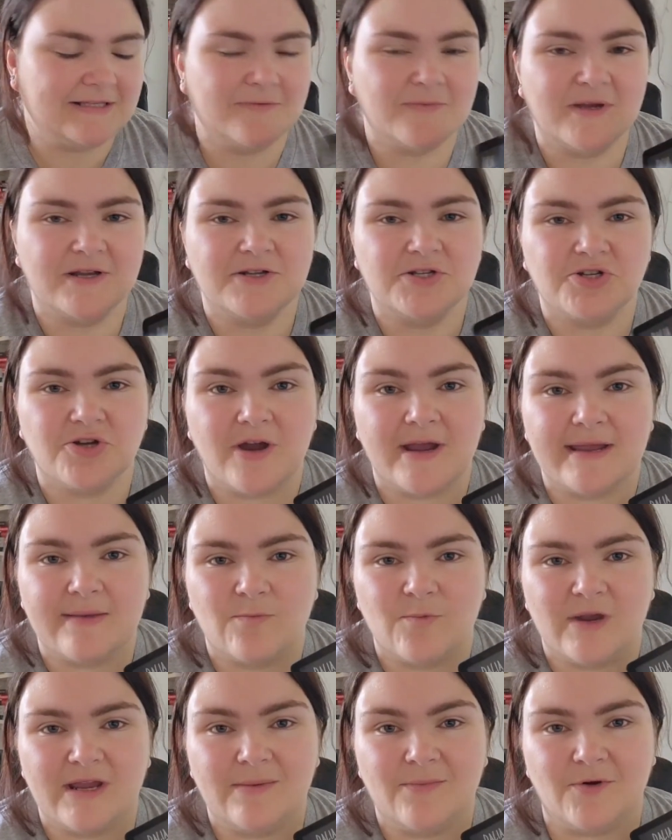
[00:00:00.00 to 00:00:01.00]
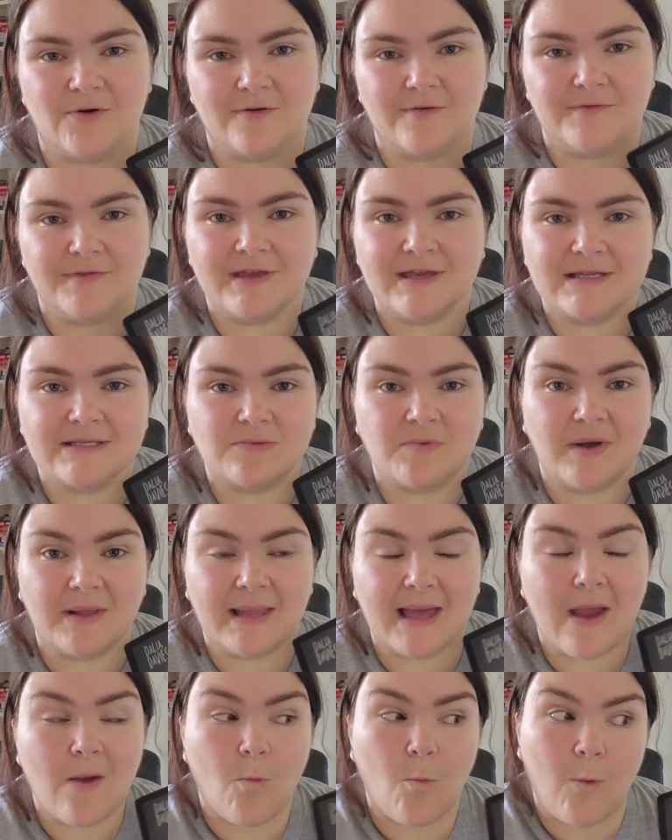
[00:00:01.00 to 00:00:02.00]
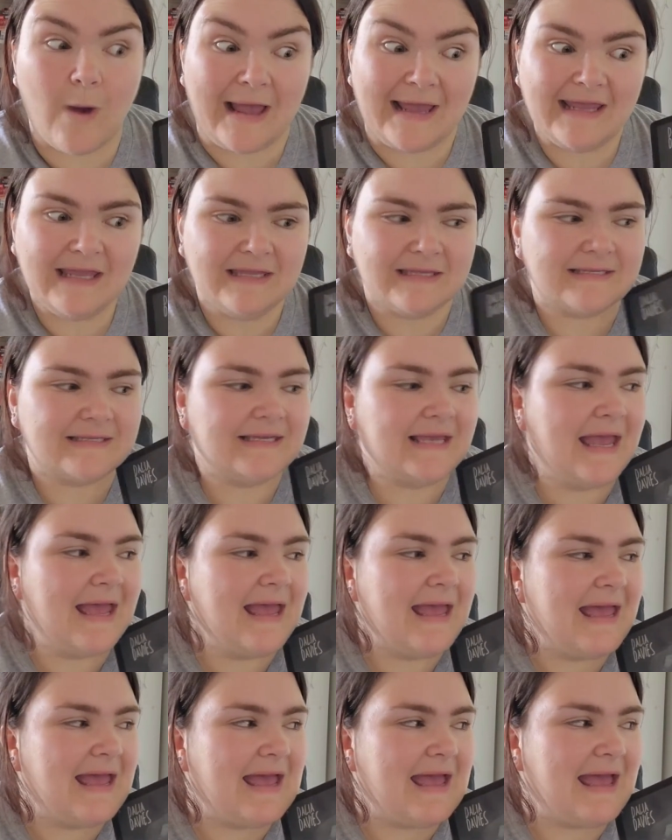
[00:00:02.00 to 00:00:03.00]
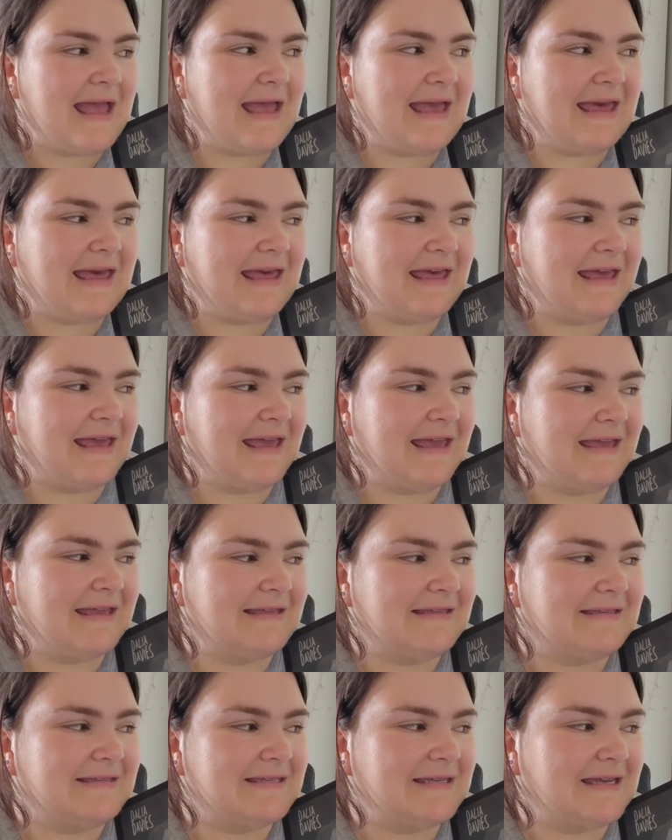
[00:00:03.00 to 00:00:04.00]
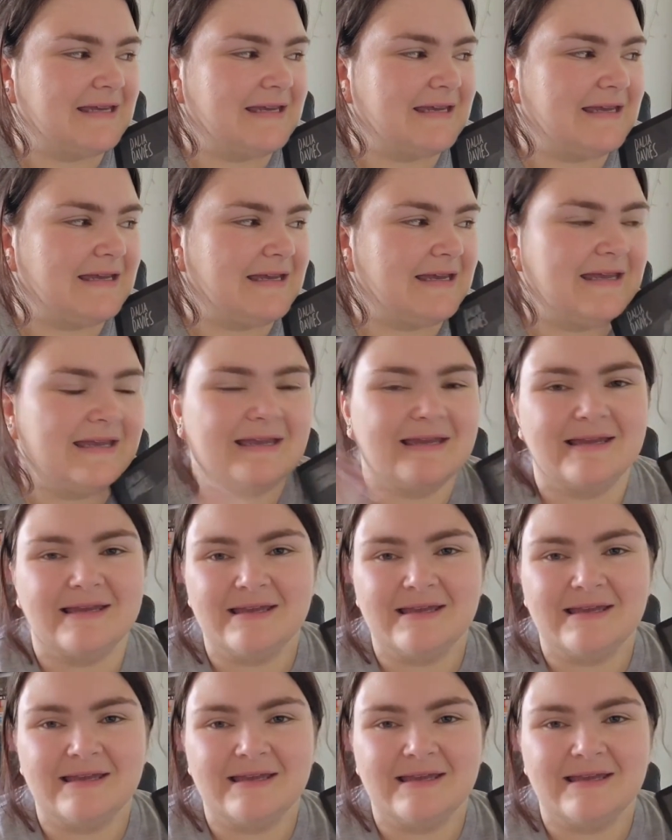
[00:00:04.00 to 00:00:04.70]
So I'm going to try and read more of this while I wait. And yeah,